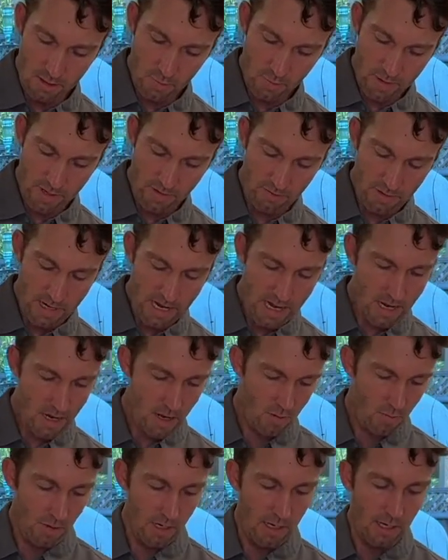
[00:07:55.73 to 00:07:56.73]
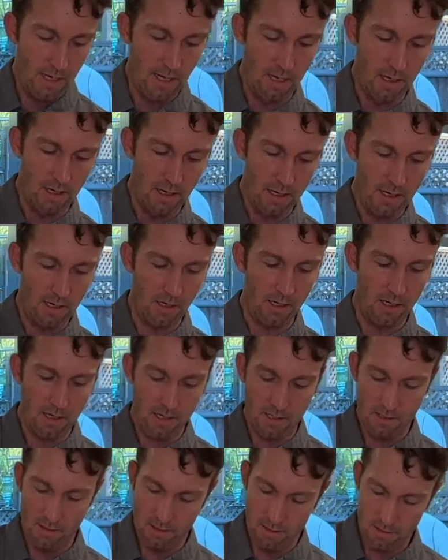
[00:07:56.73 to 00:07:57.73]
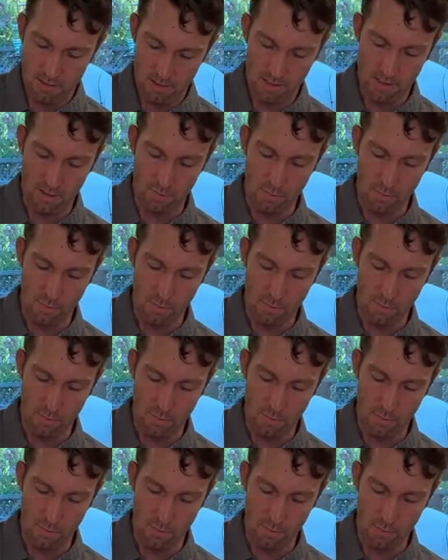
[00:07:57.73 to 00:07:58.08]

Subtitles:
all the way around. We're gonna get a lot of color,